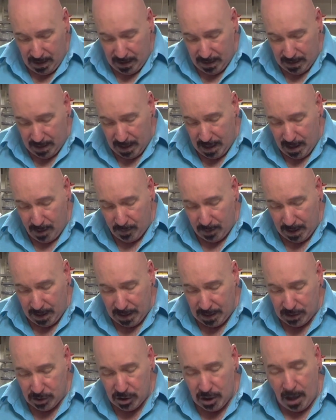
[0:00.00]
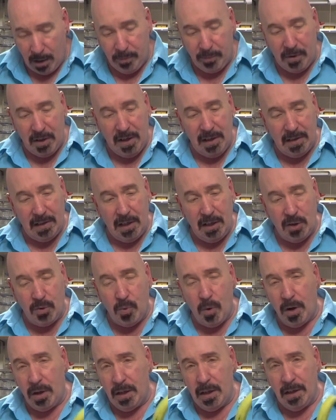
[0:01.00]
Now we're going to chop these each
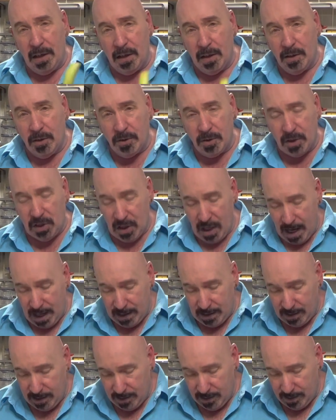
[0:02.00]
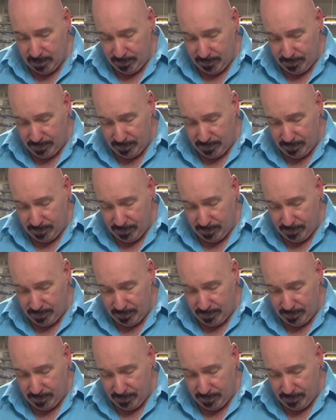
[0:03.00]
one into little slices,